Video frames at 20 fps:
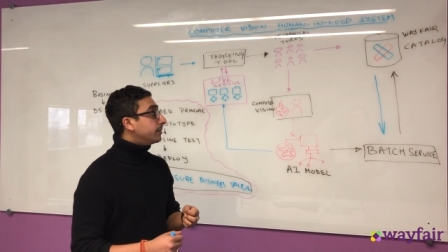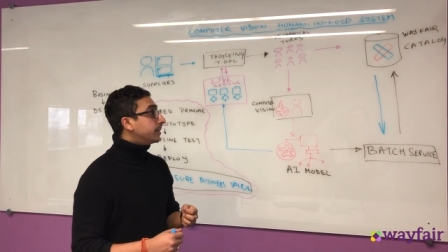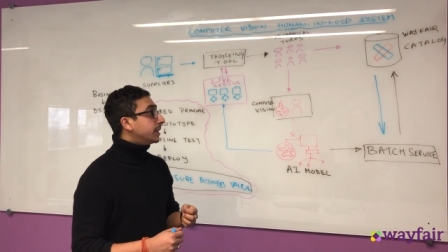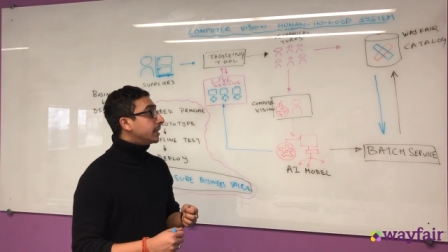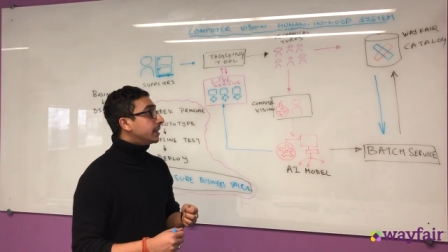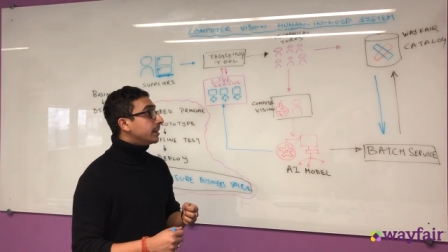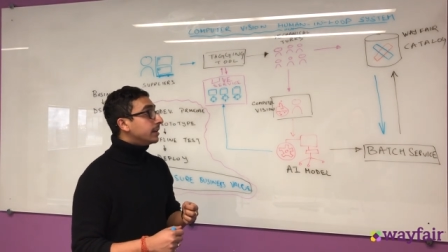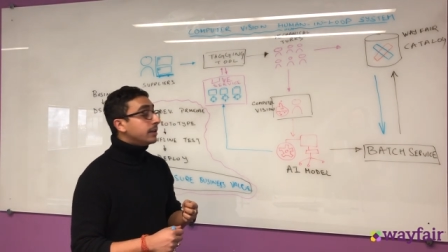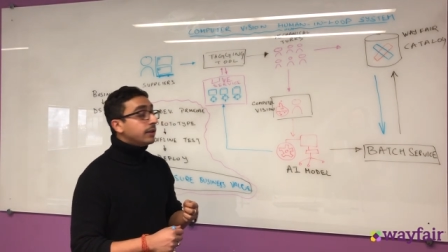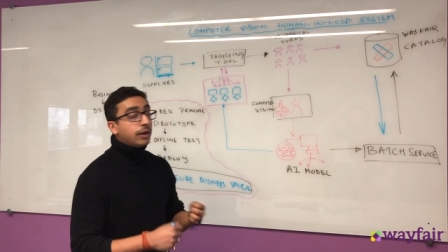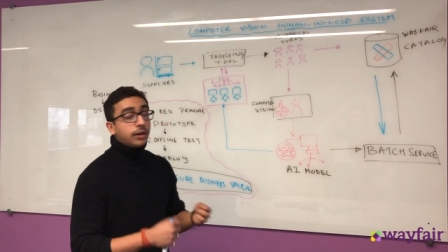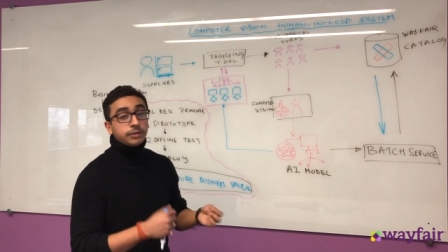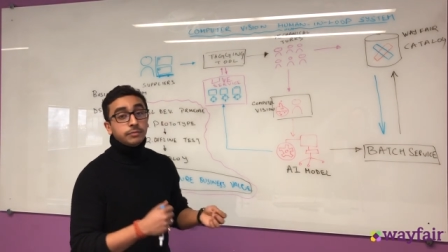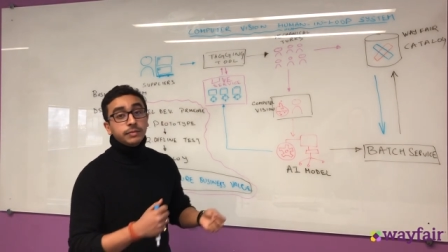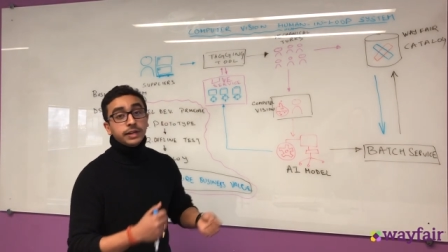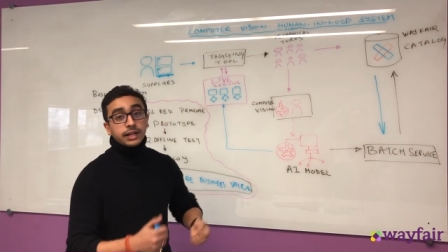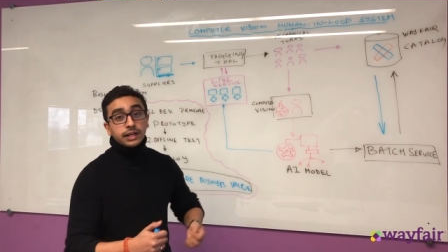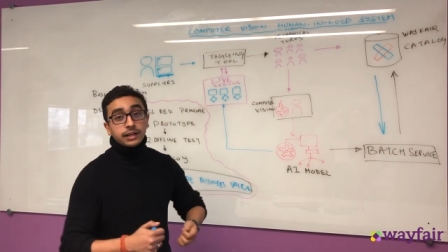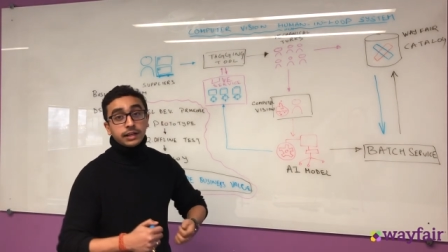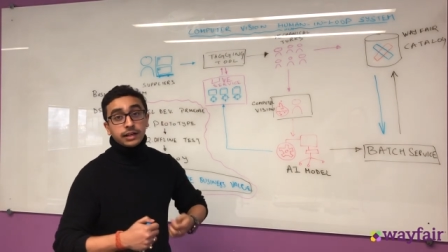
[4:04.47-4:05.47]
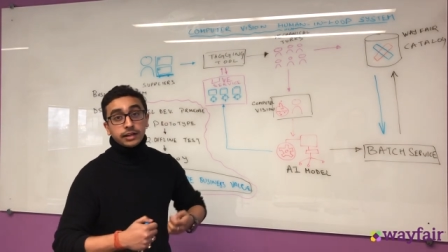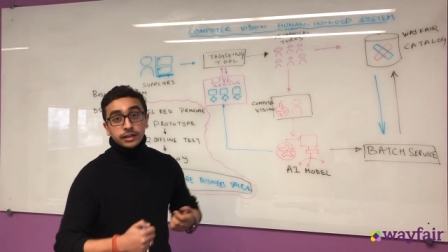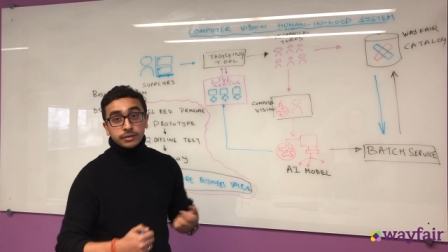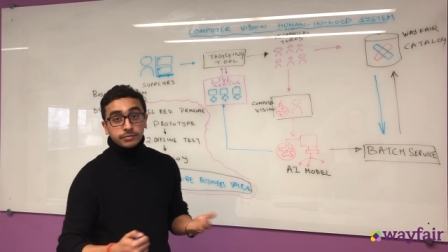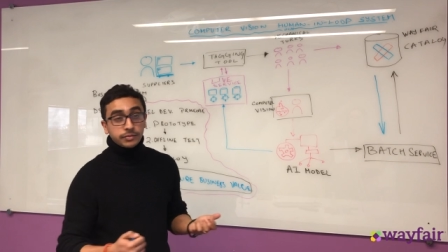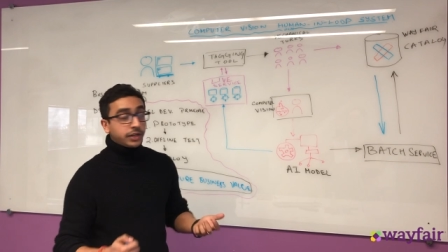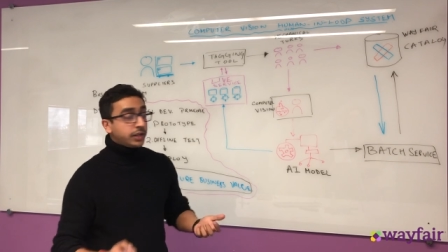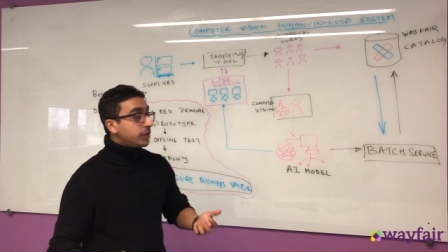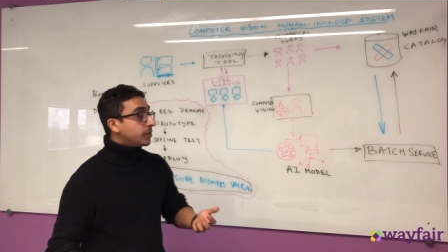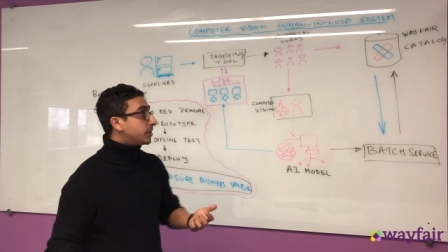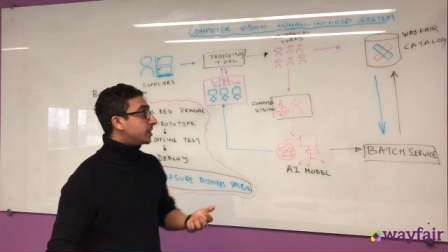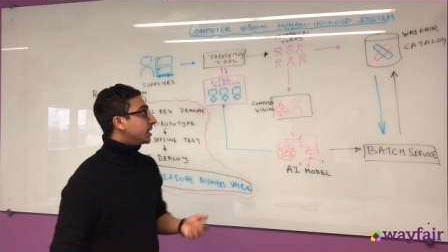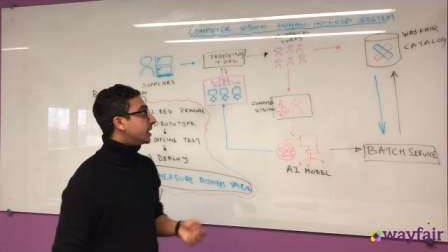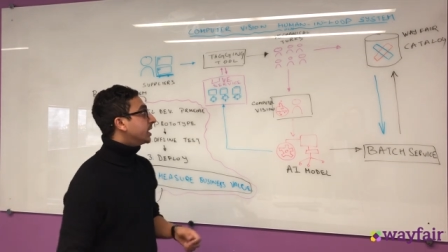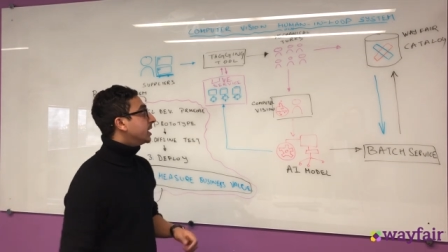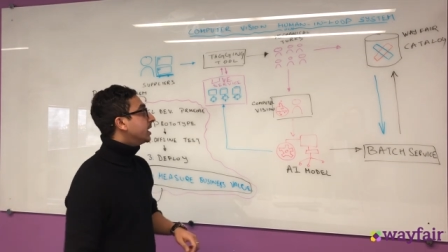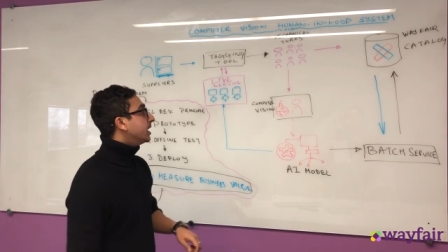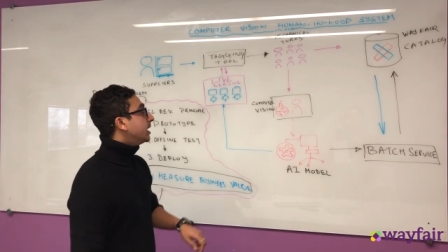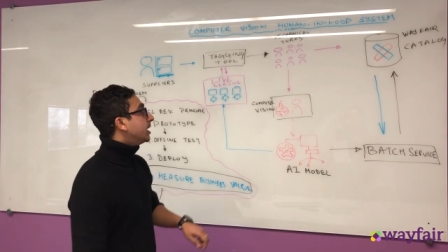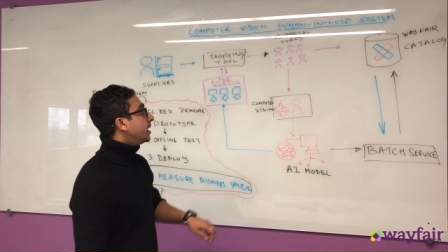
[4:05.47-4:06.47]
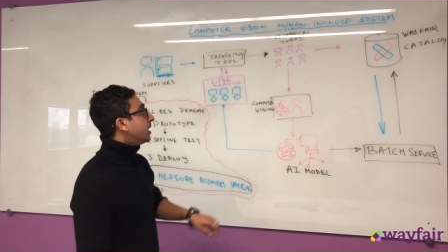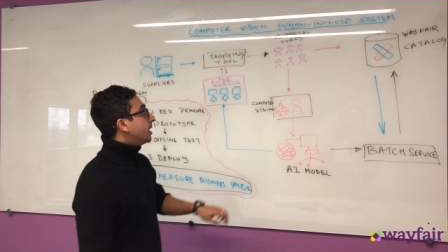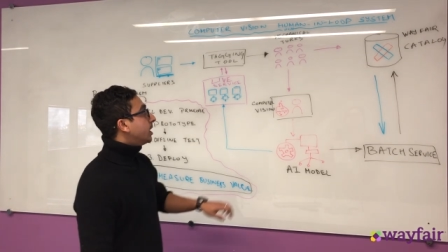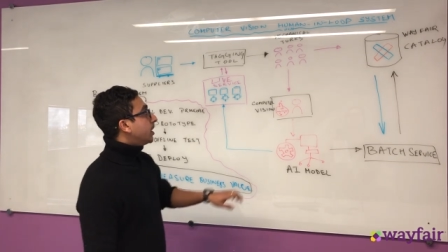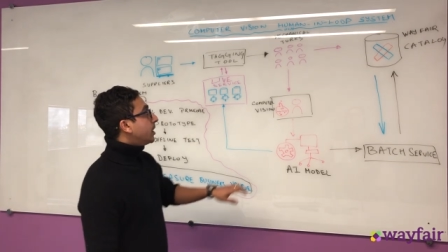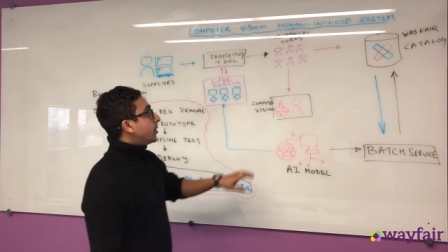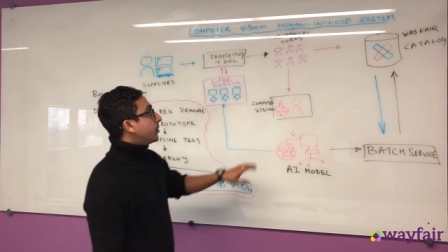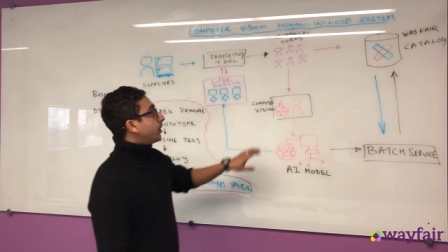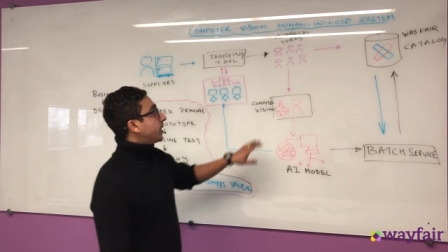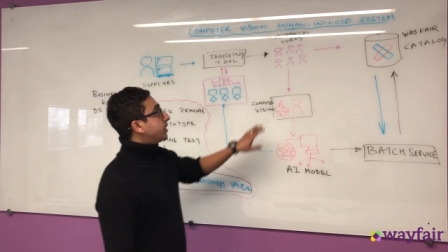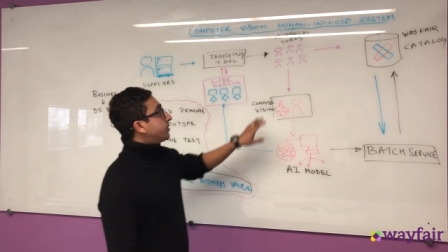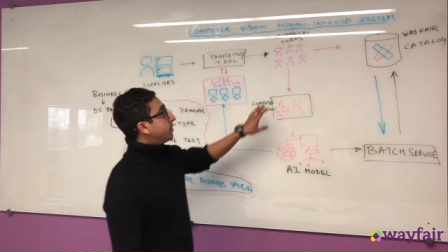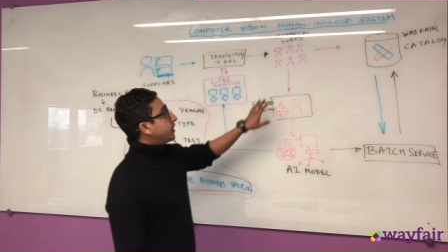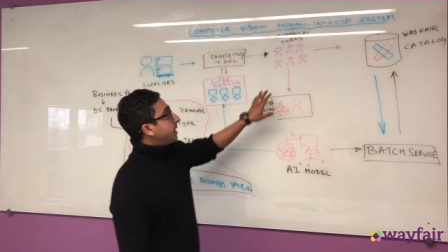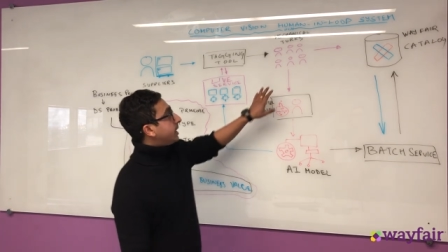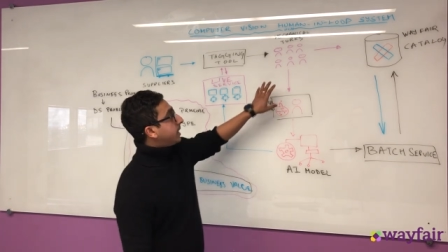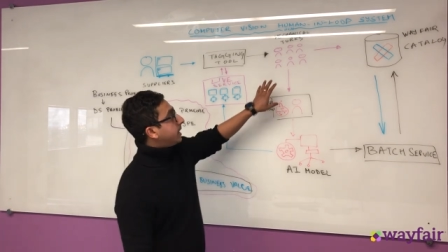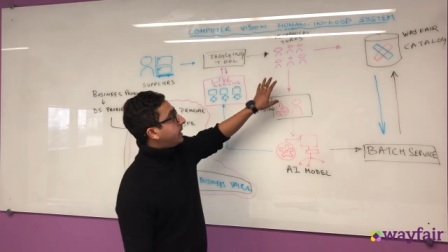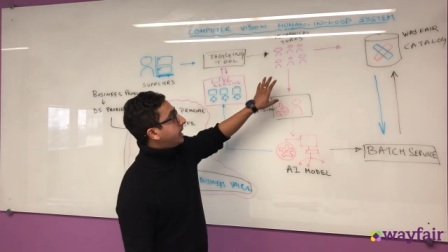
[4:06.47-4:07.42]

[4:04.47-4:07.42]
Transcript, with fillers: did not make a correct prediction. Once we